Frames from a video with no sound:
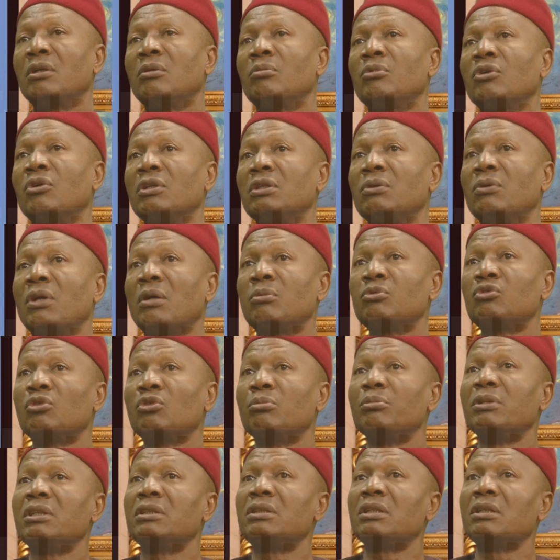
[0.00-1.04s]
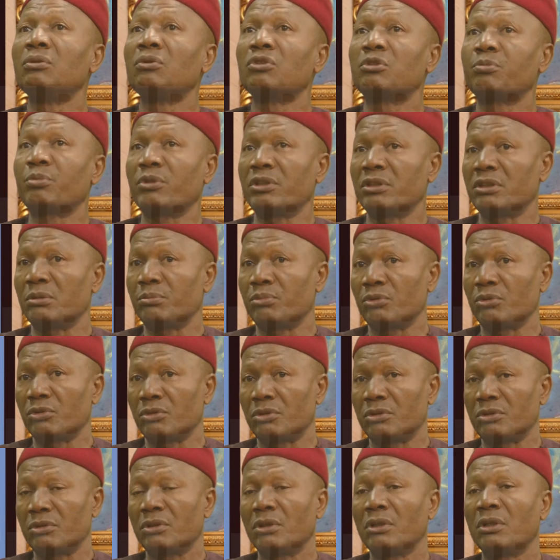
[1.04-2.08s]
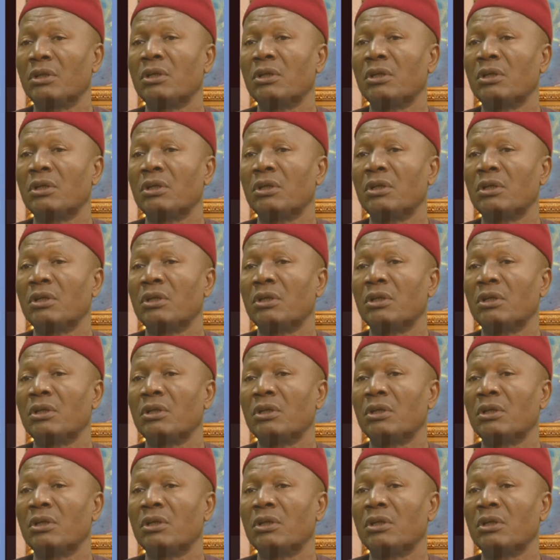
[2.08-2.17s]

because they were able to maintain those principles.